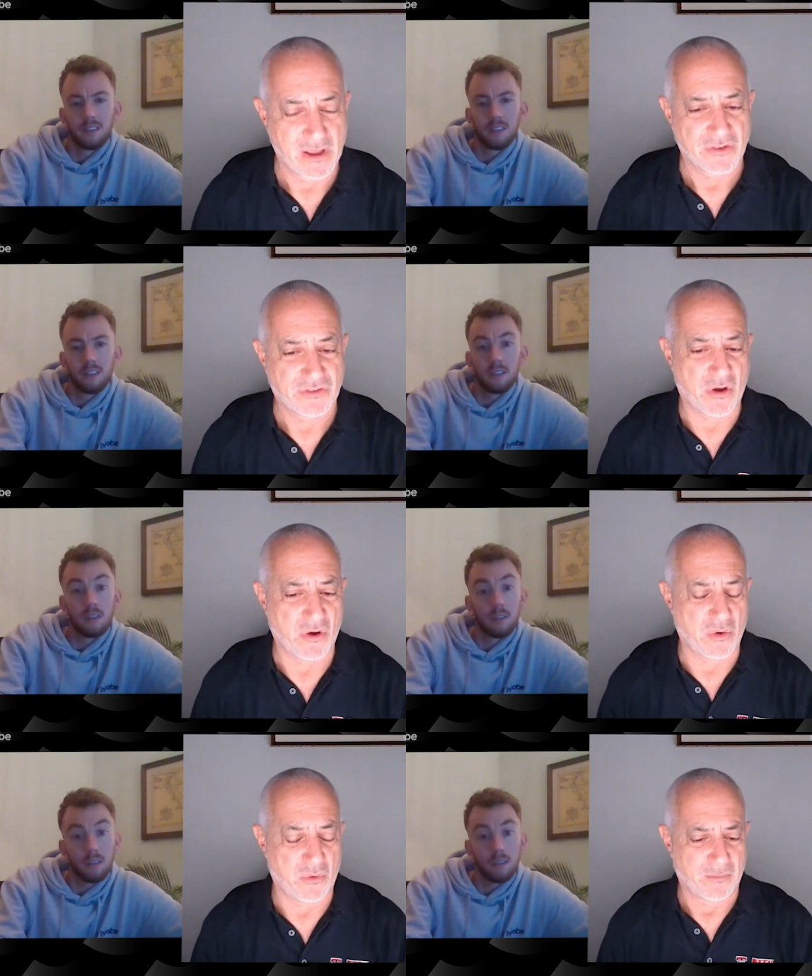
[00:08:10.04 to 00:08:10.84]

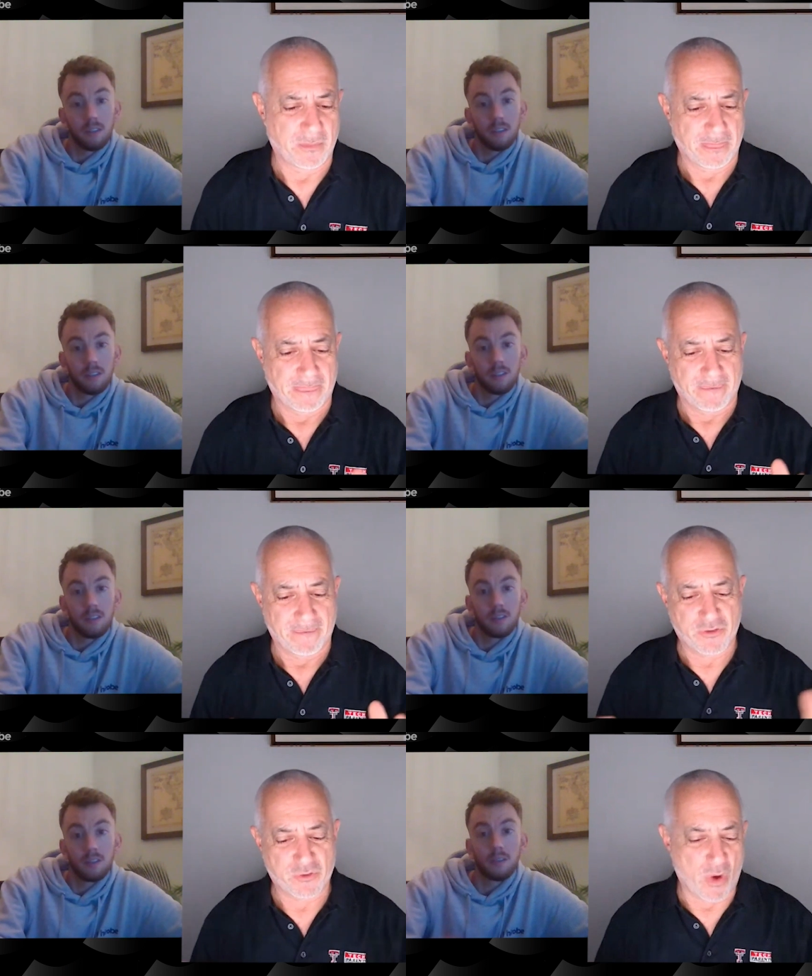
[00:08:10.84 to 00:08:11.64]
Speaker 1: So,
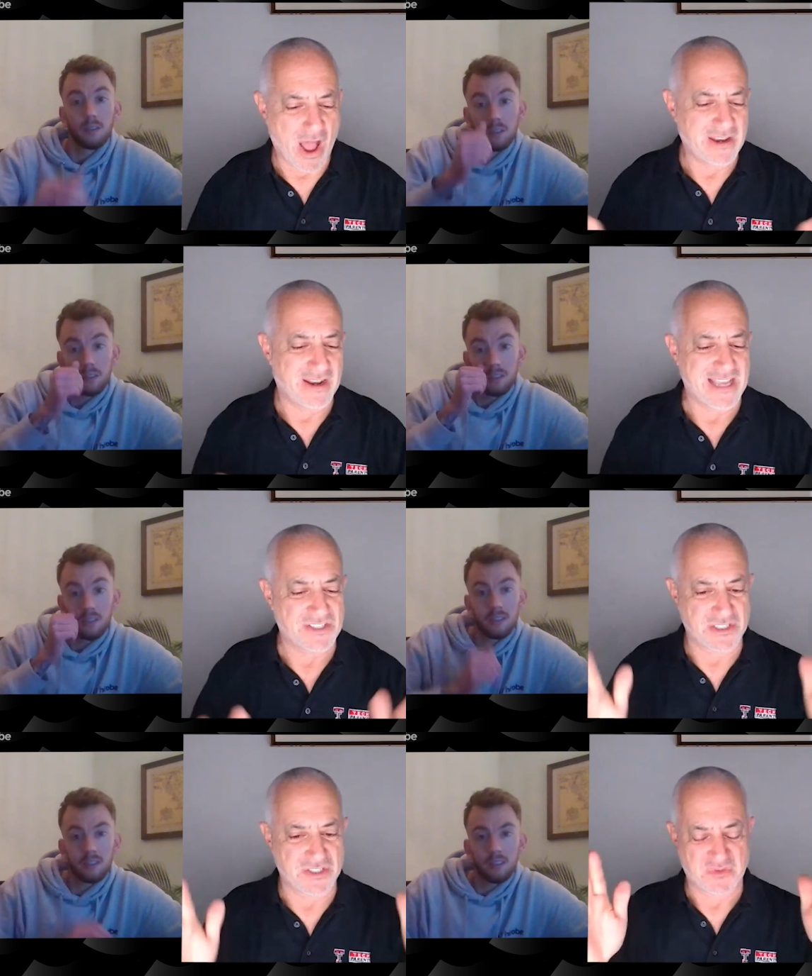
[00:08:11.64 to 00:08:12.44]
SWAT, in
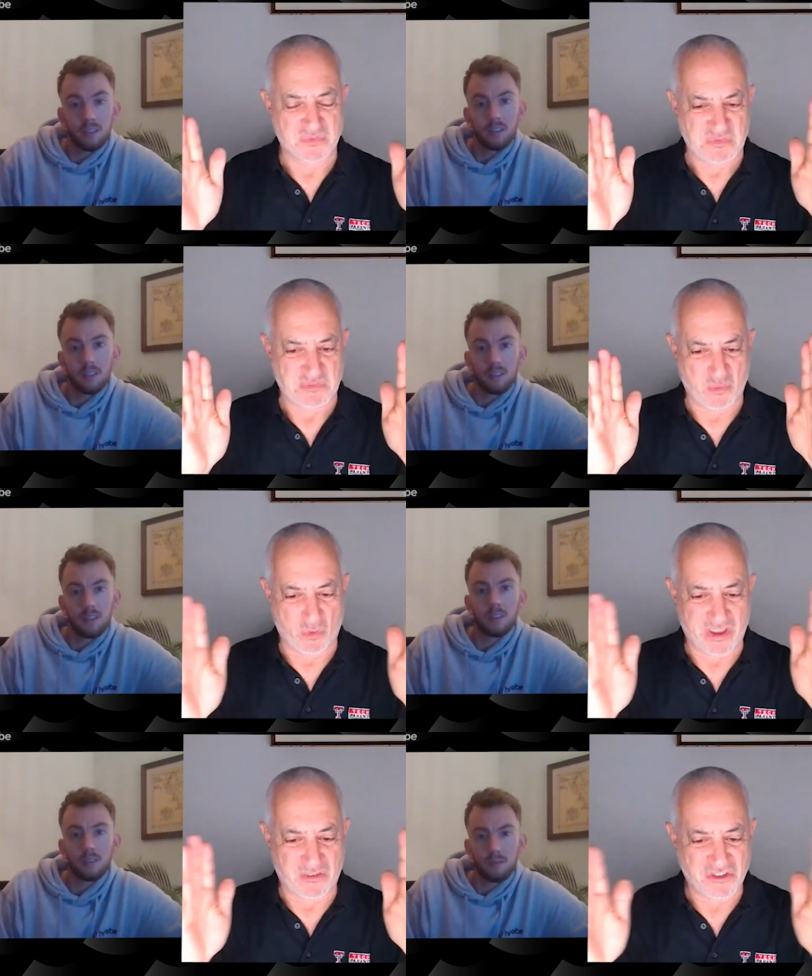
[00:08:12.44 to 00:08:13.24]
essence,
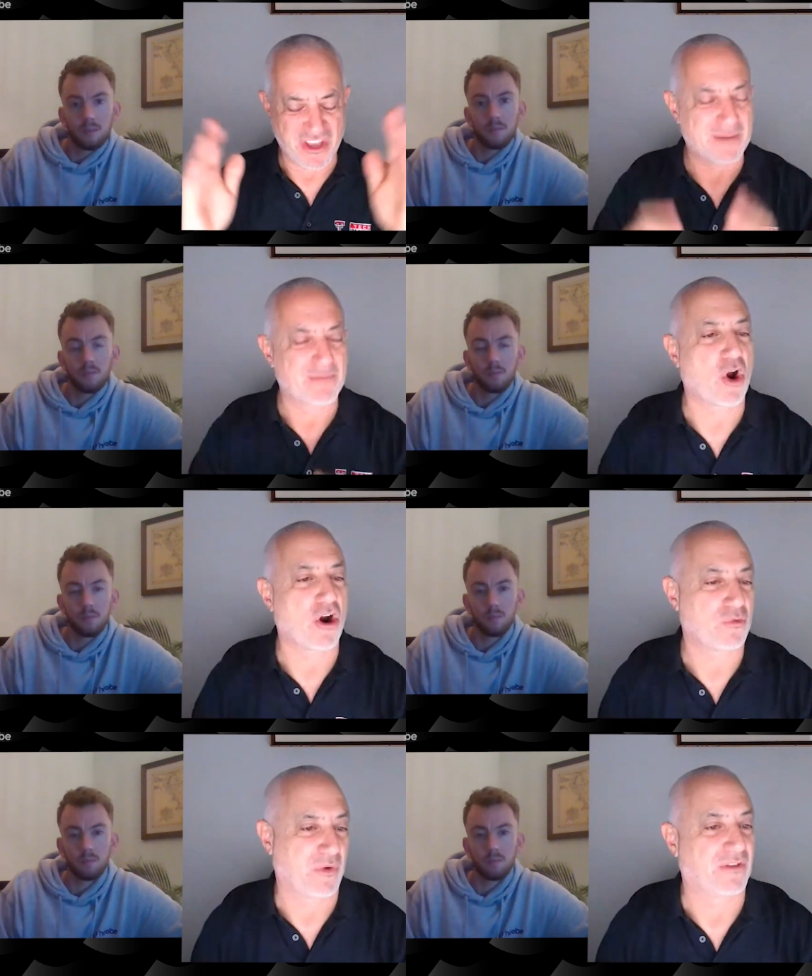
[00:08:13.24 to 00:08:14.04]
we set up
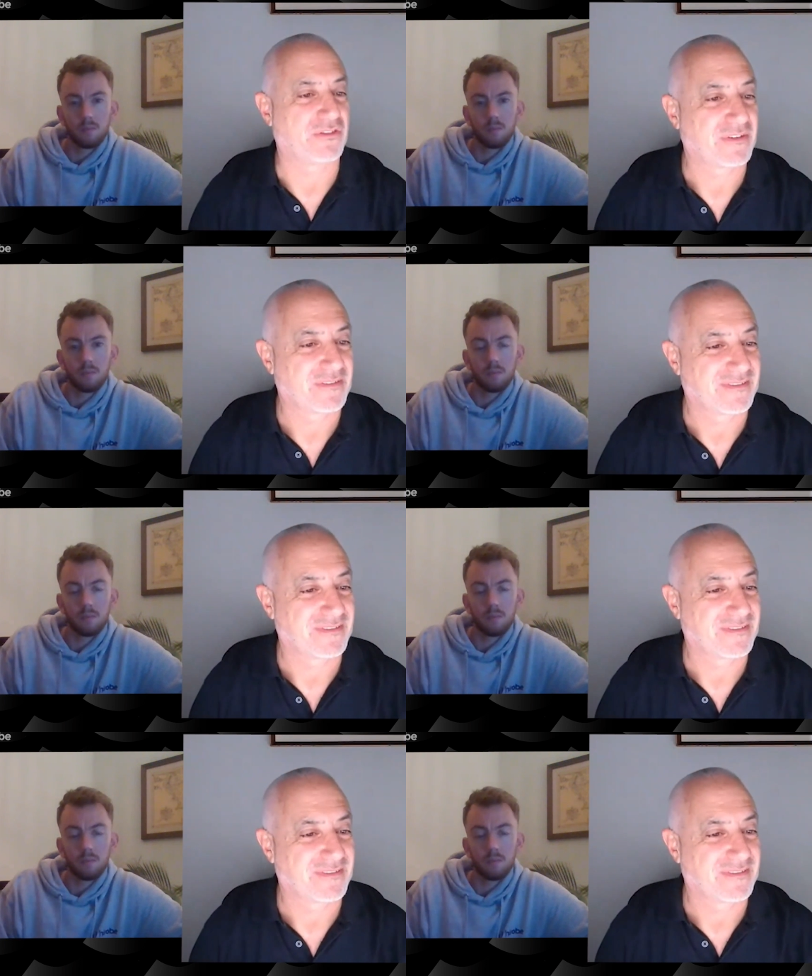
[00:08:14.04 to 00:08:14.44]
guardrails.